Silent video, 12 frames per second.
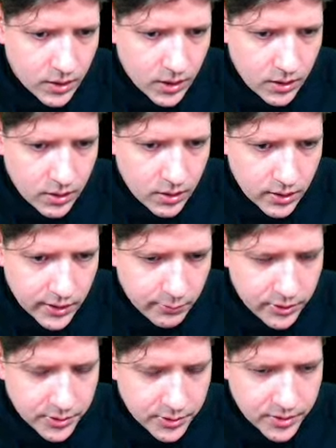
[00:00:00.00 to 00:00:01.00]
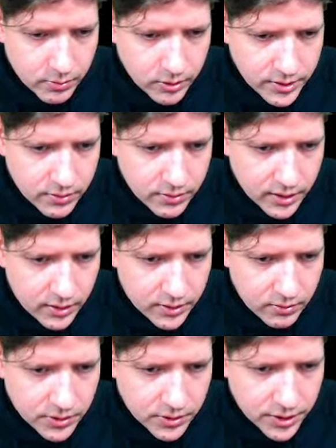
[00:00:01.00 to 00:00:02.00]
and I will use a raw string
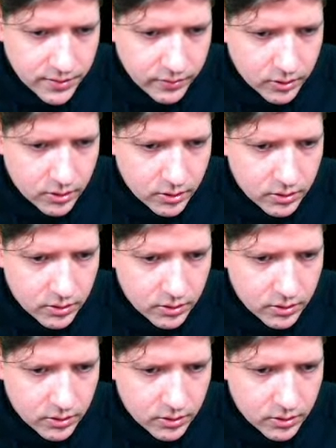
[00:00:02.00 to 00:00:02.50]
literal just for